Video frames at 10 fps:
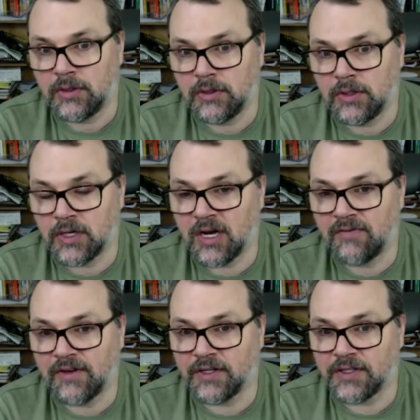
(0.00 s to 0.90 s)
the
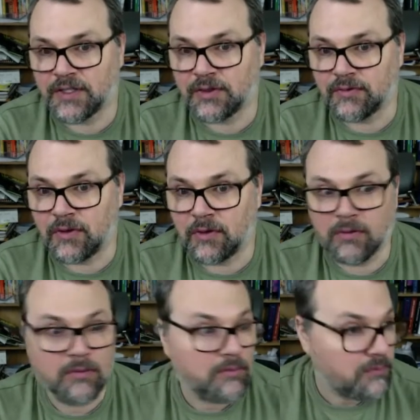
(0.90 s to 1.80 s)
confidence interval
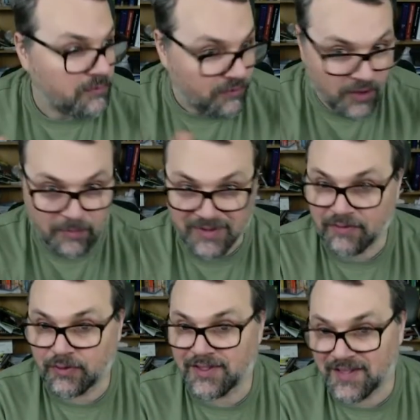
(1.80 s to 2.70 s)
from
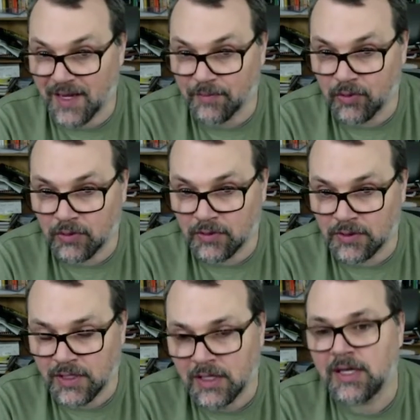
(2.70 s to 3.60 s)
different samples,